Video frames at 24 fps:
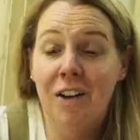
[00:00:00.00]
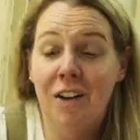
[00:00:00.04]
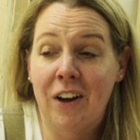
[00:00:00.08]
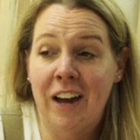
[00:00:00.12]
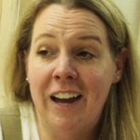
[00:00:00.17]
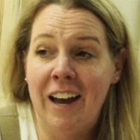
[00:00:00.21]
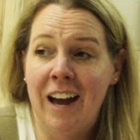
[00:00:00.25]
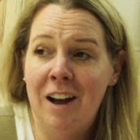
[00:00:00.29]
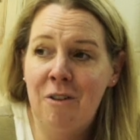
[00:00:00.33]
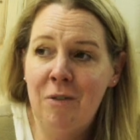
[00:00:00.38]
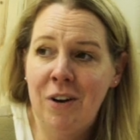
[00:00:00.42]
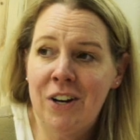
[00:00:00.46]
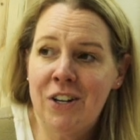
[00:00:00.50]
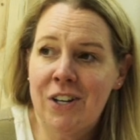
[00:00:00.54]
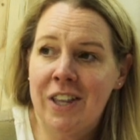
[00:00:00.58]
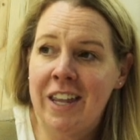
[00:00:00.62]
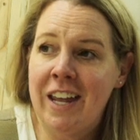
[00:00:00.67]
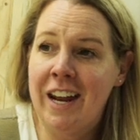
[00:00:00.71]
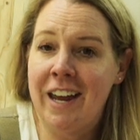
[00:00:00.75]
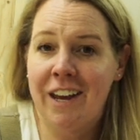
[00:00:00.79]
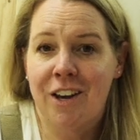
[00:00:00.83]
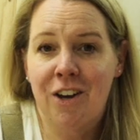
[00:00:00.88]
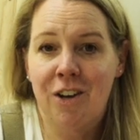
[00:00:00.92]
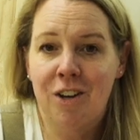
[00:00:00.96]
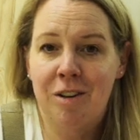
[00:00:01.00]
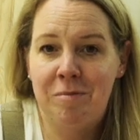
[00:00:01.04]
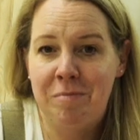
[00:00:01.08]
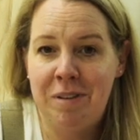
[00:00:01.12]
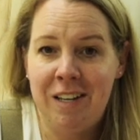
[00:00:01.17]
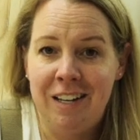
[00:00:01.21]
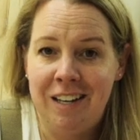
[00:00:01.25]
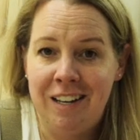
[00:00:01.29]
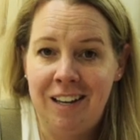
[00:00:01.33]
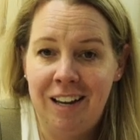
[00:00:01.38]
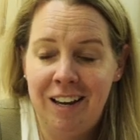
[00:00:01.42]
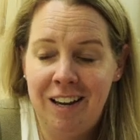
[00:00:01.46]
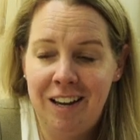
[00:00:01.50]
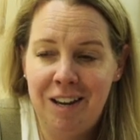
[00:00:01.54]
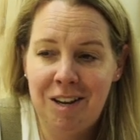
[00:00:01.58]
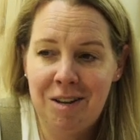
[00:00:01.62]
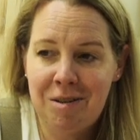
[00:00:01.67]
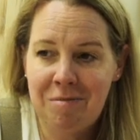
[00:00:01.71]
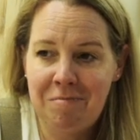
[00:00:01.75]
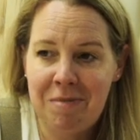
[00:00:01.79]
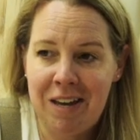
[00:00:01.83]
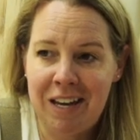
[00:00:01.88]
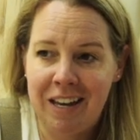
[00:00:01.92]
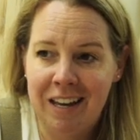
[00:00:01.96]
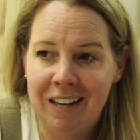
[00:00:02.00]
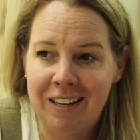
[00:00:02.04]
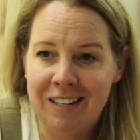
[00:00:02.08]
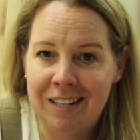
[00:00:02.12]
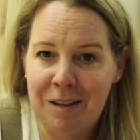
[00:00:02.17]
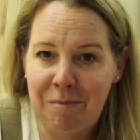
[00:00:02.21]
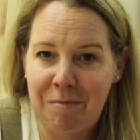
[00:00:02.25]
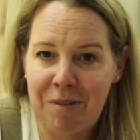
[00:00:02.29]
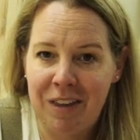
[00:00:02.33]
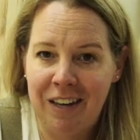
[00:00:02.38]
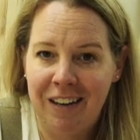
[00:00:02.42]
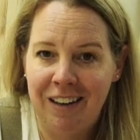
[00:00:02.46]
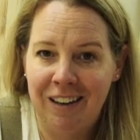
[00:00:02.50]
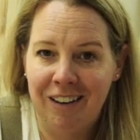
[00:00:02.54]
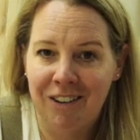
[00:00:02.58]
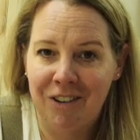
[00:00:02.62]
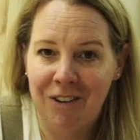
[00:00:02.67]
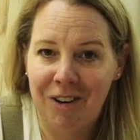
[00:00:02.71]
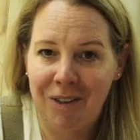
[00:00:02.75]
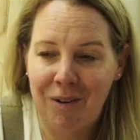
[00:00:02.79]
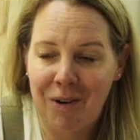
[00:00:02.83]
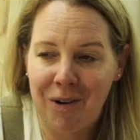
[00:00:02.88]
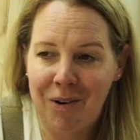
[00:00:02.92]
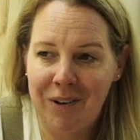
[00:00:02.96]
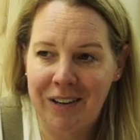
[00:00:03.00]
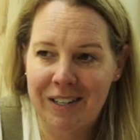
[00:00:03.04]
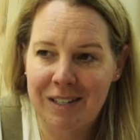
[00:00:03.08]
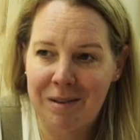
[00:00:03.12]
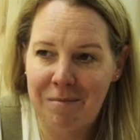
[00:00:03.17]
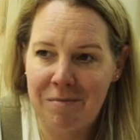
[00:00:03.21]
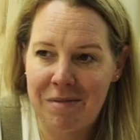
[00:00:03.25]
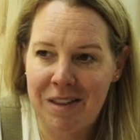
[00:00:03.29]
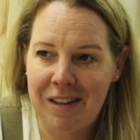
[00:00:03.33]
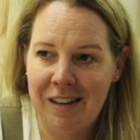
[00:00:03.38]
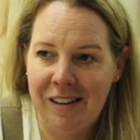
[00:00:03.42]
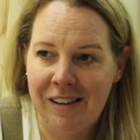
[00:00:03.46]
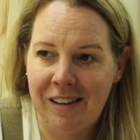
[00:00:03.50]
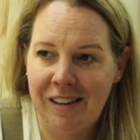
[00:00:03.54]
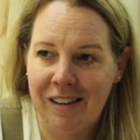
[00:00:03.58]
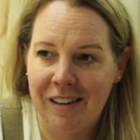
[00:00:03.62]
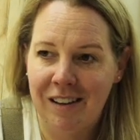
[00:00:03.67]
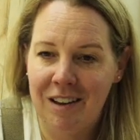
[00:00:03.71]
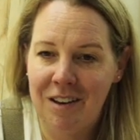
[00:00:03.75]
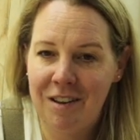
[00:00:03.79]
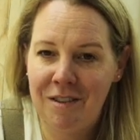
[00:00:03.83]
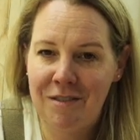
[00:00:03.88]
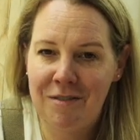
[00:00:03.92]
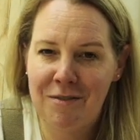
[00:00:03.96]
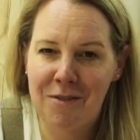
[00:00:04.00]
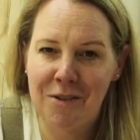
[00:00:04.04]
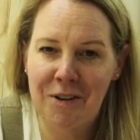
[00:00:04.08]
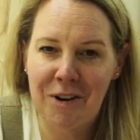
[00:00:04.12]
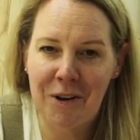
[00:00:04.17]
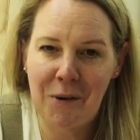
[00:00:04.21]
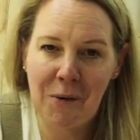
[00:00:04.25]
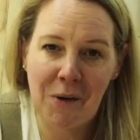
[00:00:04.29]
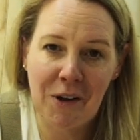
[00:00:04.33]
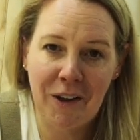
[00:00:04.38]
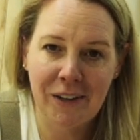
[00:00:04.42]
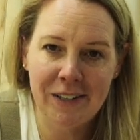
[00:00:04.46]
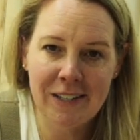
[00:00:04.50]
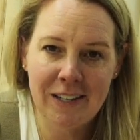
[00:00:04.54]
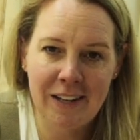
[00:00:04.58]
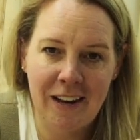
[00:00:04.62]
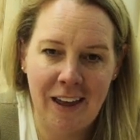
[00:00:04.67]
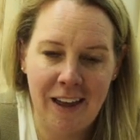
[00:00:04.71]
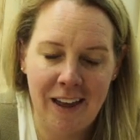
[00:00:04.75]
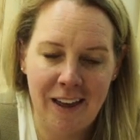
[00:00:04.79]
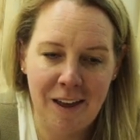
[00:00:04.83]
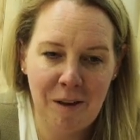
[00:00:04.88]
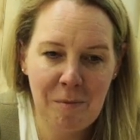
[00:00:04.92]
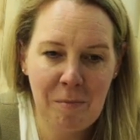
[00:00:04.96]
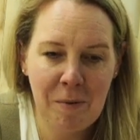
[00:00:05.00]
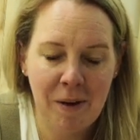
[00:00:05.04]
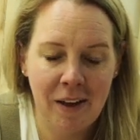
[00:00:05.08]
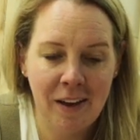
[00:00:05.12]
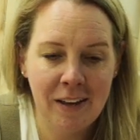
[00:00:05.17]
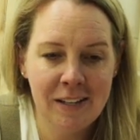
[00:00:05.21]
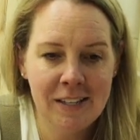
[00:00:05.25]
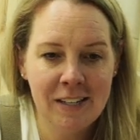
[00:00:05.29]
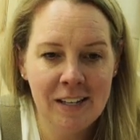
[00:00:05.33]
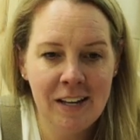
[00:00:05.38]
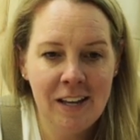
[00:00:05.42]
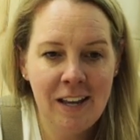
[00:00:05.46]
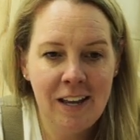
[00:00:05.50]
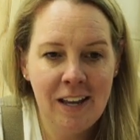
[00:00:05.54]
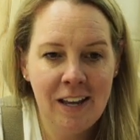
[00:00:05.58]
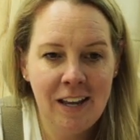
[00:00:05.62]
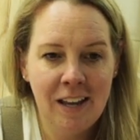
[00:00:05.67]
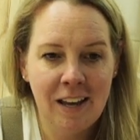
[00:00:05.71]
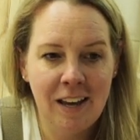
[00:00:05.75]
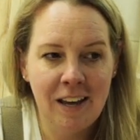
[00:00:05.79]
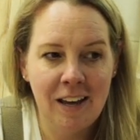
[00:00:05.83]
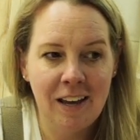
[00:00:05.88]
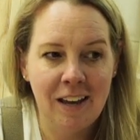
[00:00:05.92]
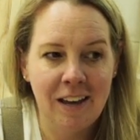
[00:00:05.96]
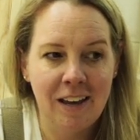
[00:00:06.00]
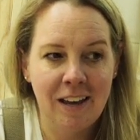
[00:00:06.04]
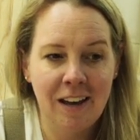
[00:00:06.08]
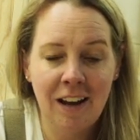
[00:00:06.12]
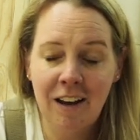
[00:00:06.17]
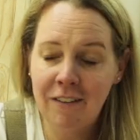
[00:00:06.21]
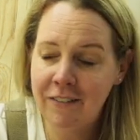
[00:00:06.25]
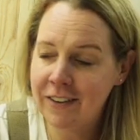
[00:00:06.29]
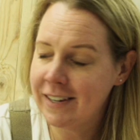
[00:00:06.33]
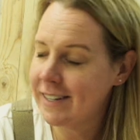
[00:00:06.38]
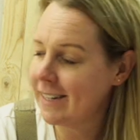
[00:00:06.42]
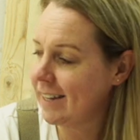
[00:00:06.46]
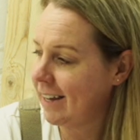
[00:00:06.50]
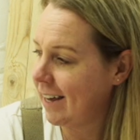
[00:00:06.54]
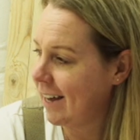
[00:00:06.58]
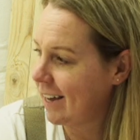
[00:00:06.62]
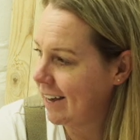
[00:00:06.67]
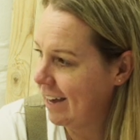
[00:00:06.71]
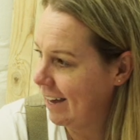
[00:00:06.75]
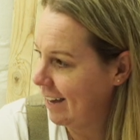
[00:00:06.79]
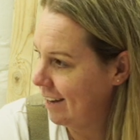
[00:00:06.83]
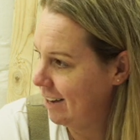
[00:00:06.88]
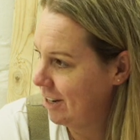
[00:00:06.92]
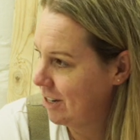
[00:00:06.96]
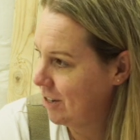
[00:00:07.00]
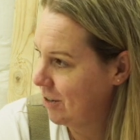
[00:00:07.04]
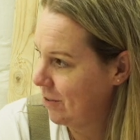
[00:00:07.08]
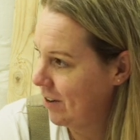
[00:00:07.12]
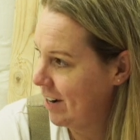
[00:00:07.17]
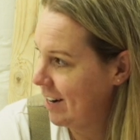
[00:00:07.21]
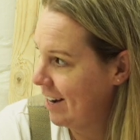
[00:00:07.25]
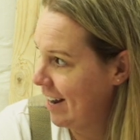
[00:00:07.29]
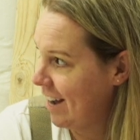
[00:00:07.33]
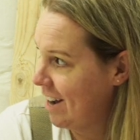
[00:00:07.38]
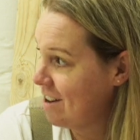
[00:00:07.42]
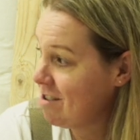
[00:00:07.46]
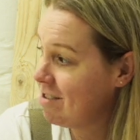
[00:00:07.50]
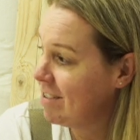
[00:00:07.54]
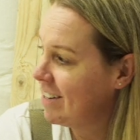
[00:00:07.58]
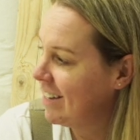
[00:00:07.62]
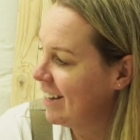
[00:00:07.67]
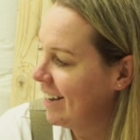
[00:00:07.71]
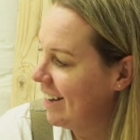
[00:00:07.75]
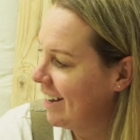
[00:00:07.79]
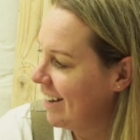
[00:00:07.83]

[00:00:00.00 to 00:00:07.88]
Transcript: Okay, I wish that I could be making something or throwing something for you all today, but obviously I can't right now.